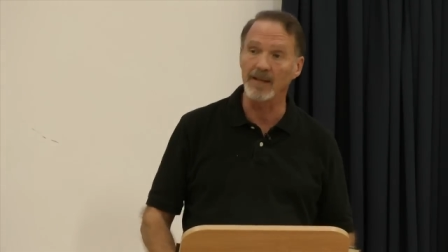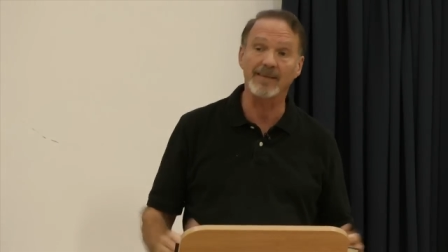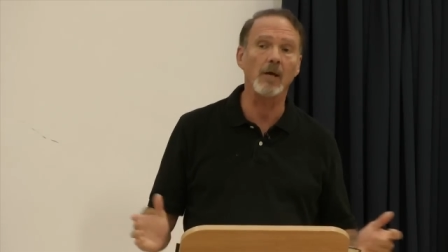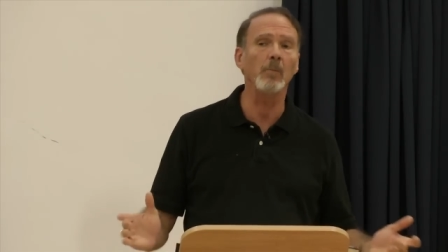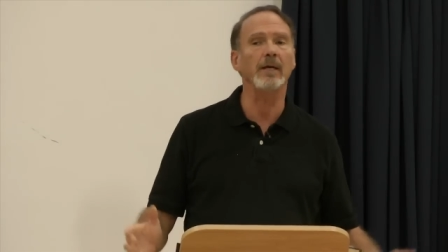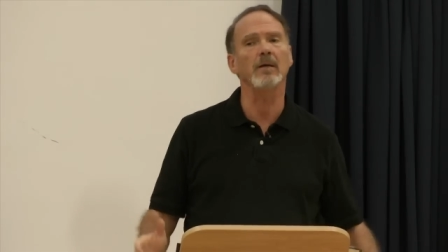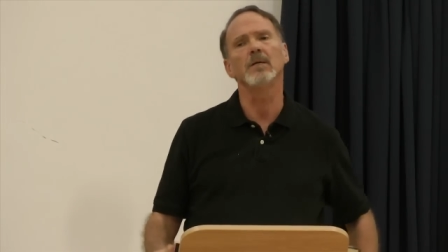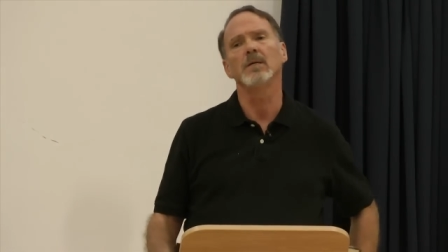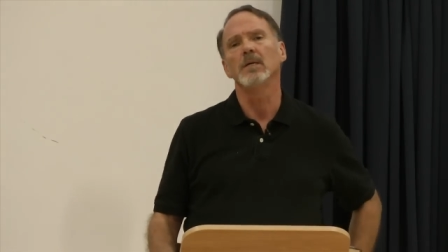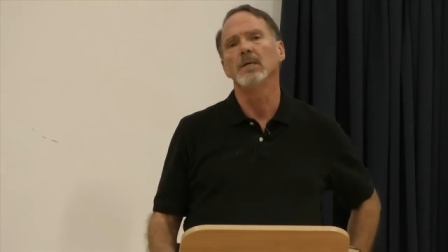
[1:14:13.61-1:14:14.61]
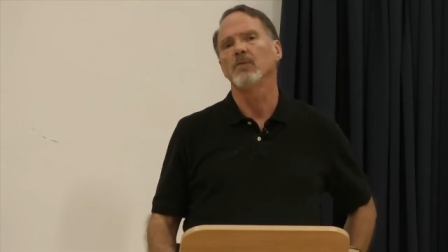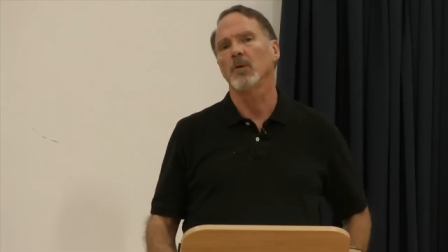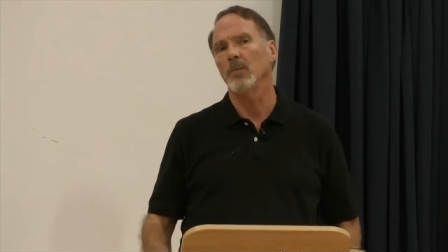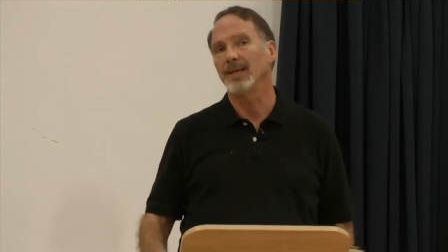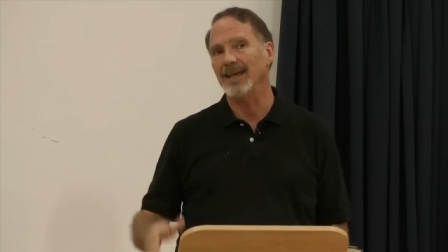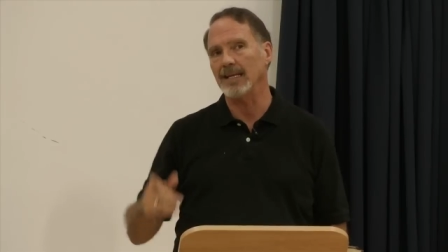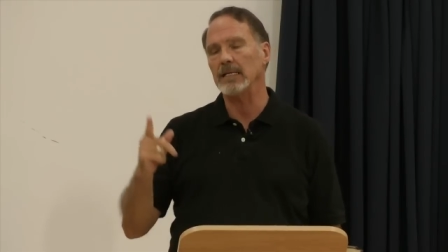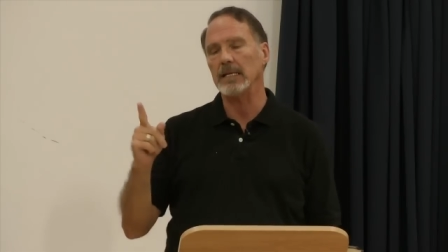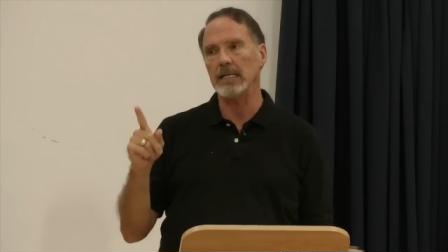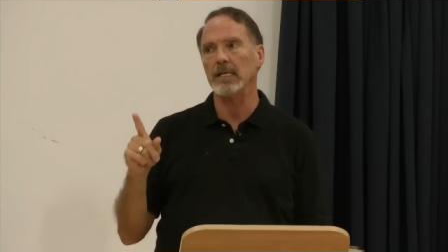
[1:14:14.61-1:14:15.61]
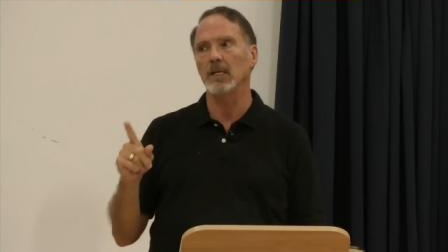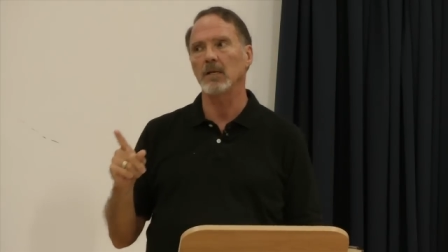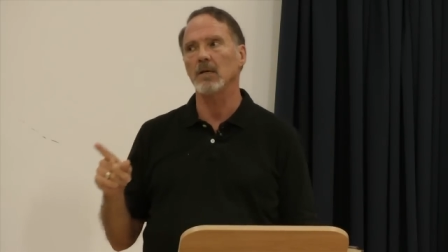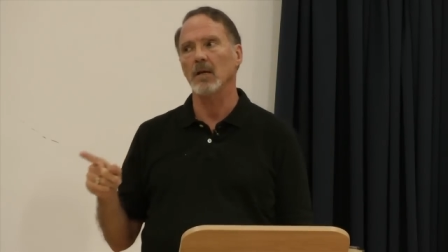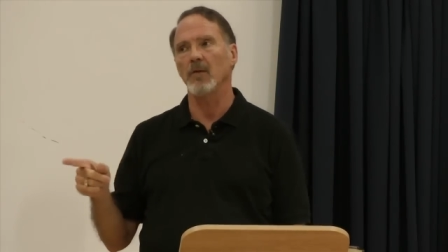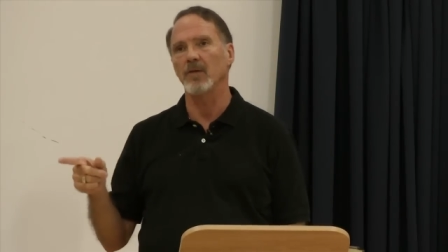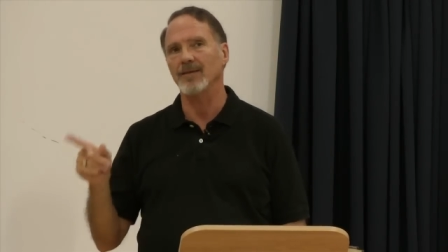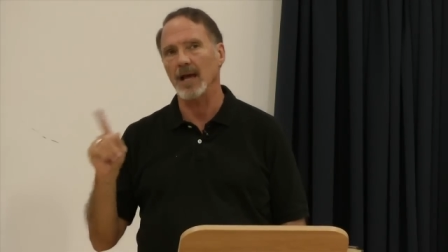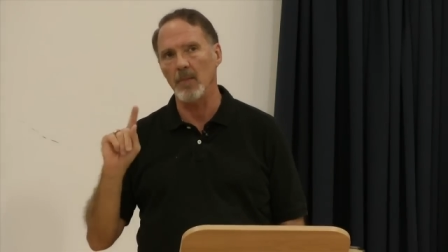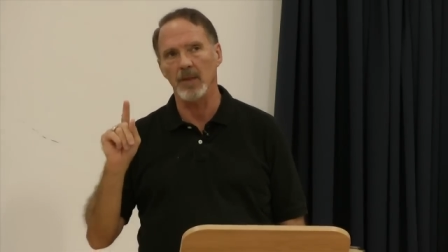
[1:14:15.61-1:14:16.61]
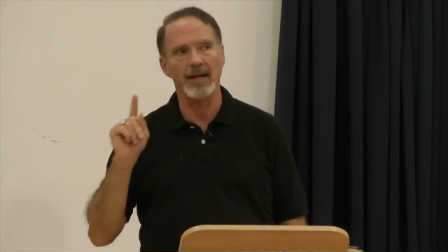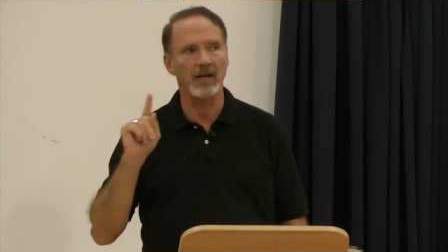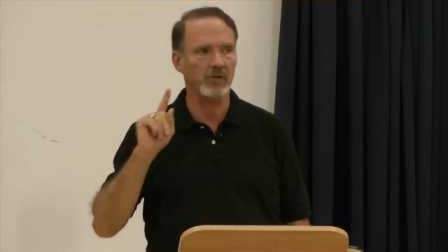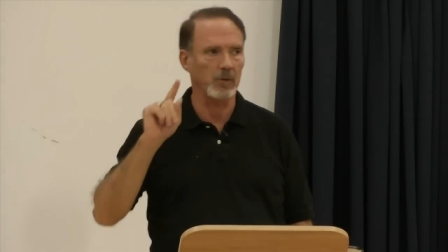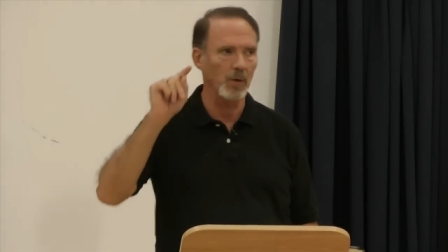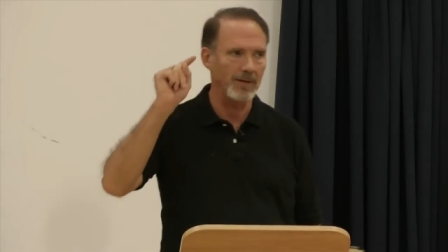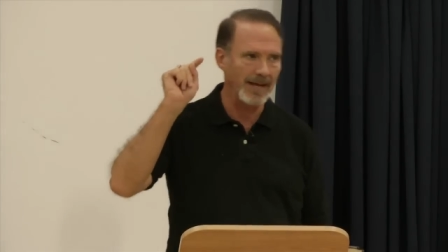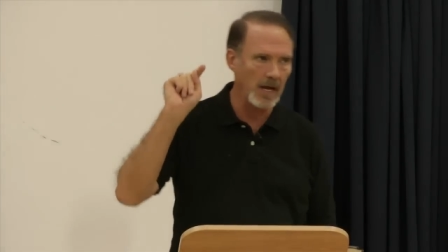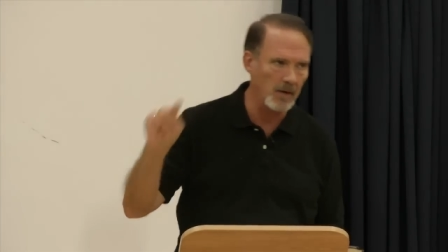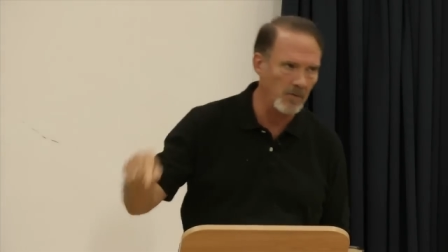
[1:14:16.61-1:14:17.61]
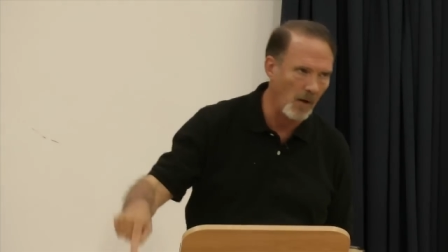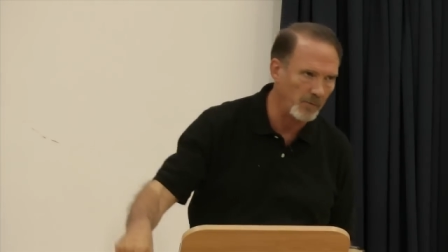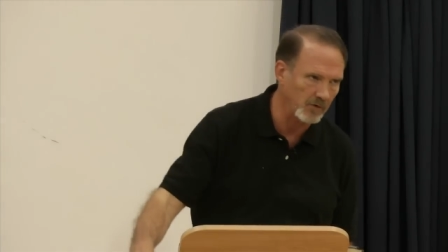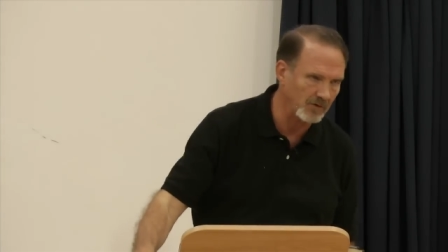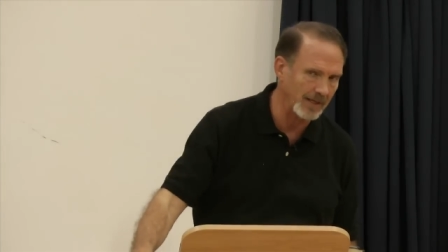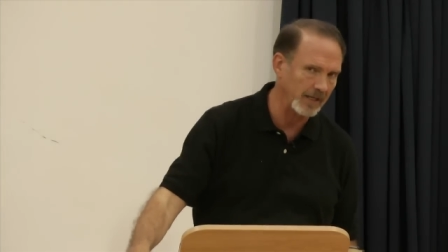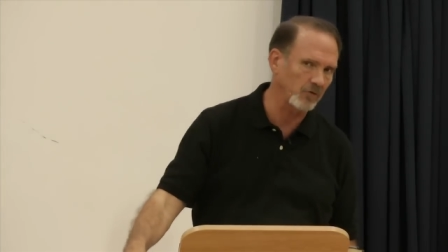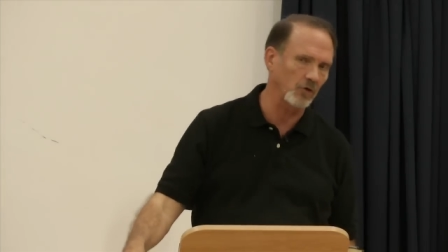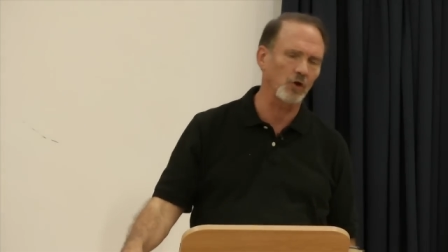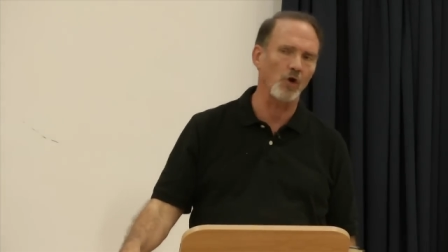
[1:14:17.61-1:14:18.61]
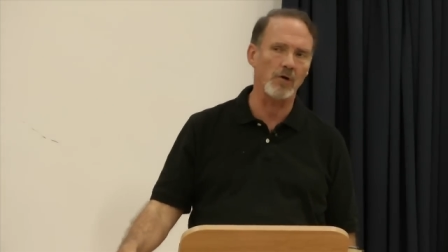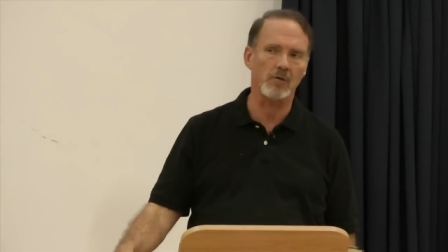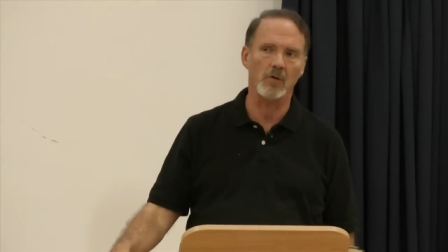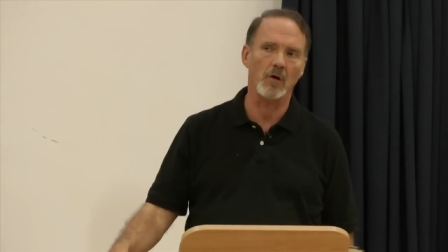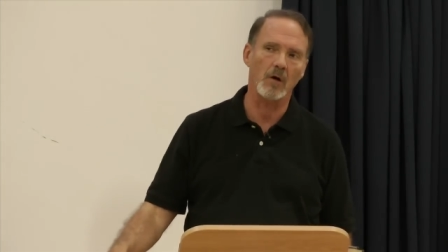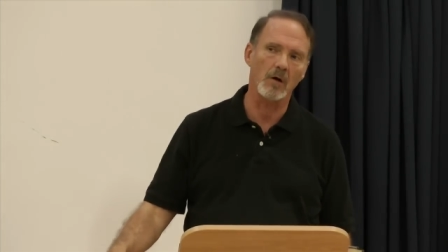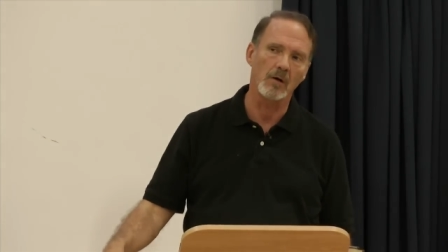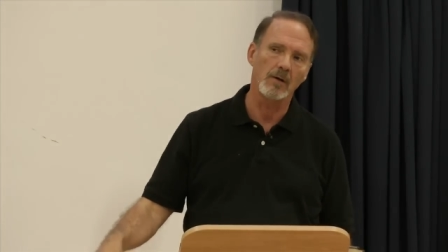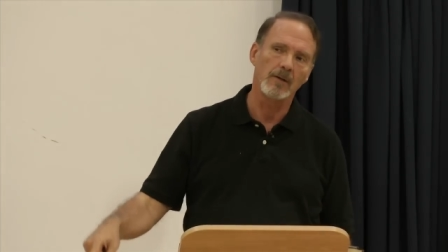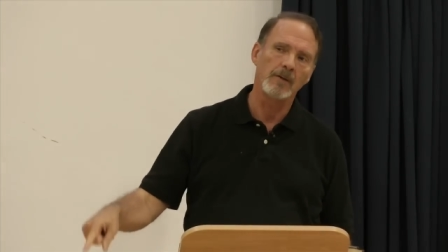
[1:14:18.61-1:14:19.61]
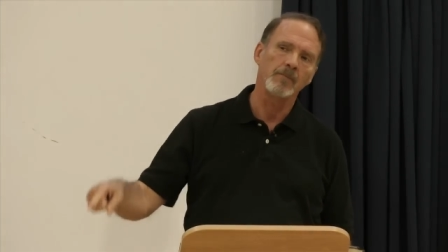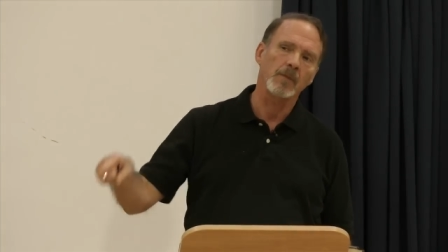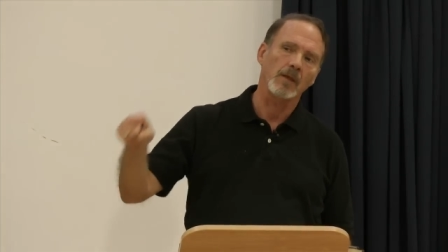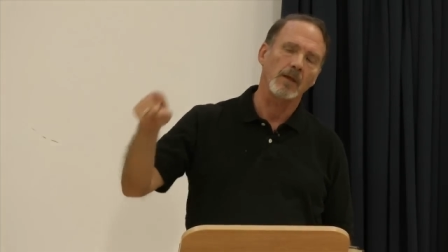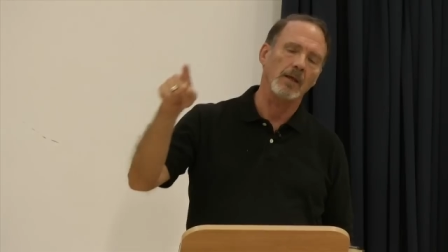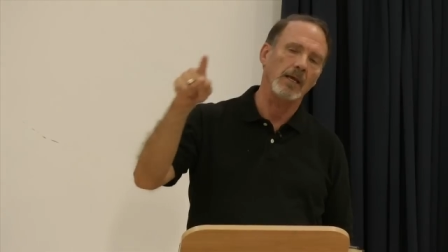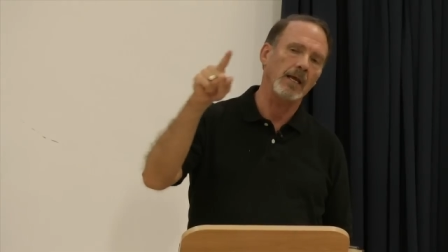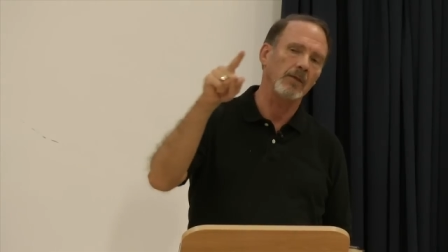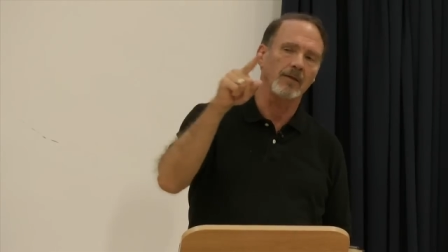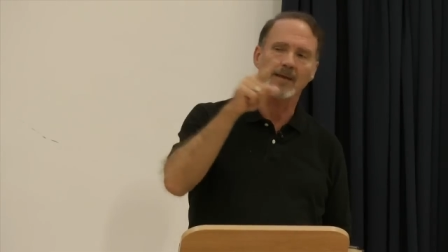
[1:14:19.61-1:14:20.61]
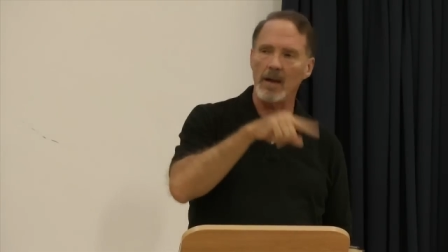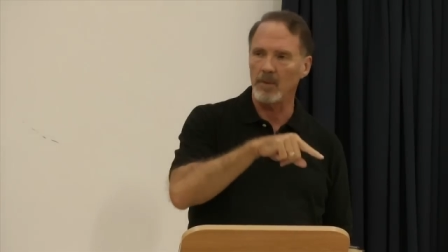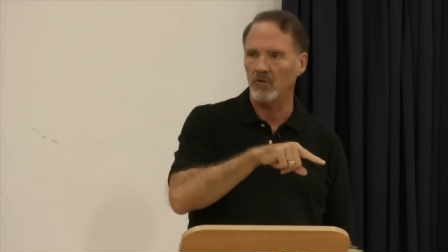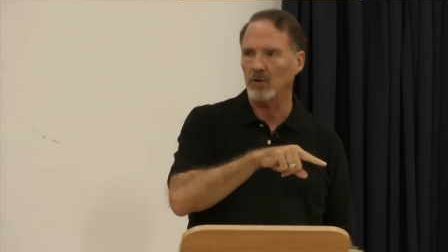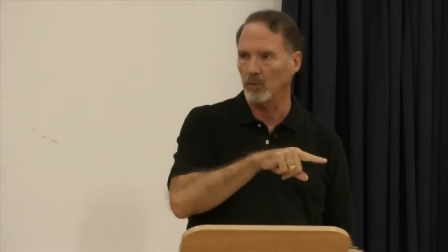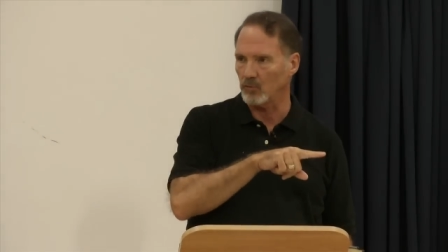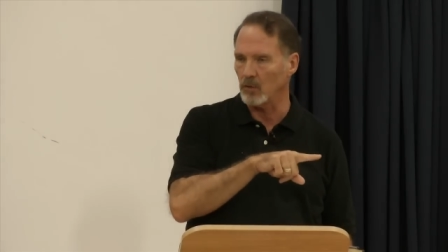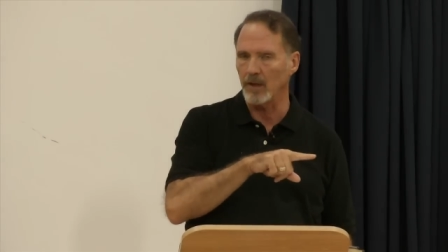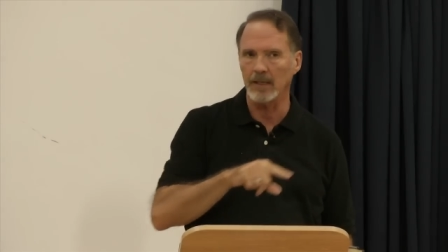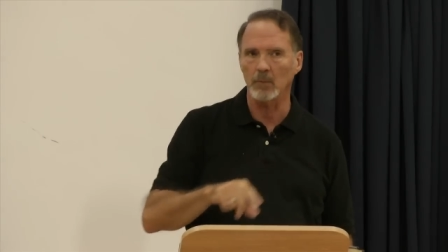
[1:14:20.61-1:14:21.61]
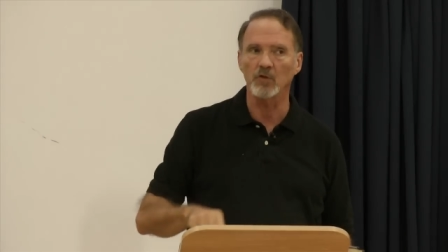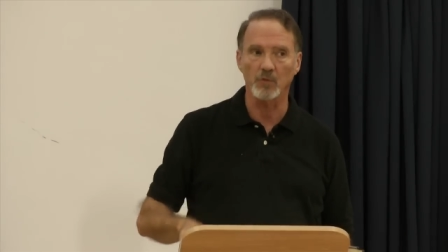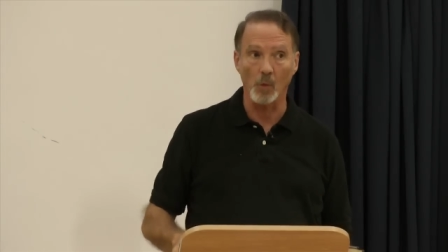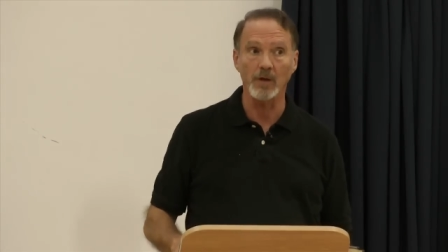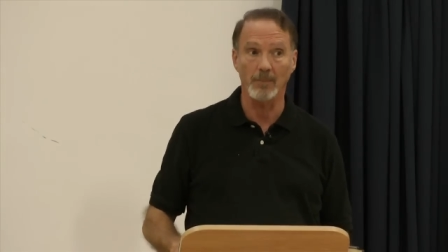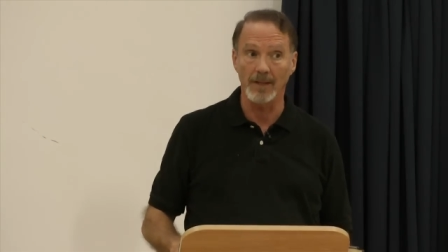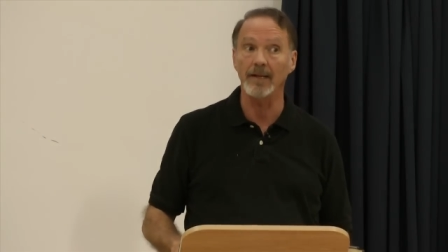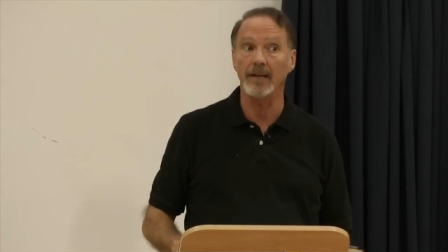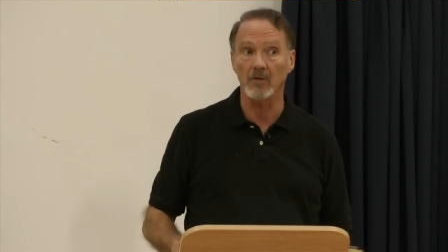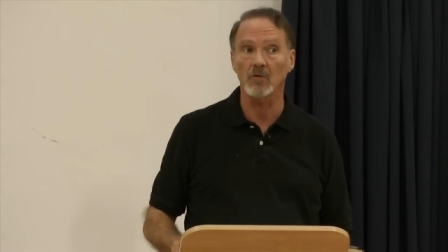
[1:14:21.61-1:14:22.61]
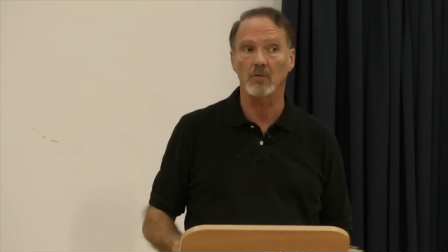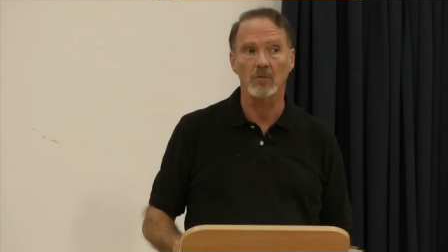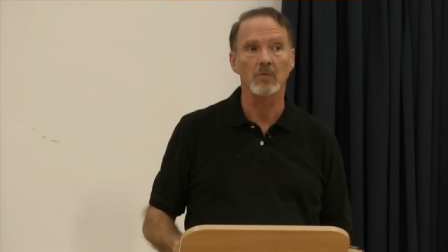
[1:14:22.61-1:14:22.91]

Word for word: They tell me from beginning to end of the time that I actually went down and off the stage to talk to her, and the time that she was running was 40 minutes.